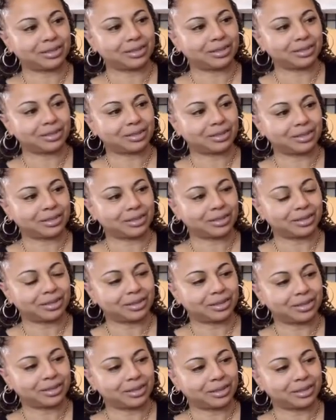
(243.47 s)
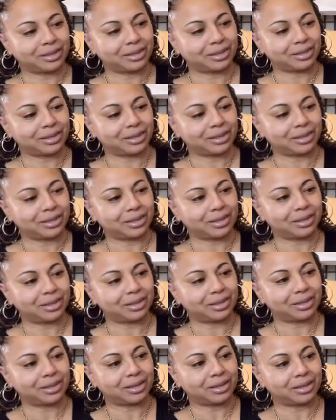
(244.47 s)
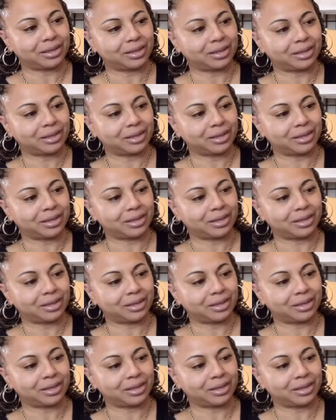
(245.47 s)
Nothing is said.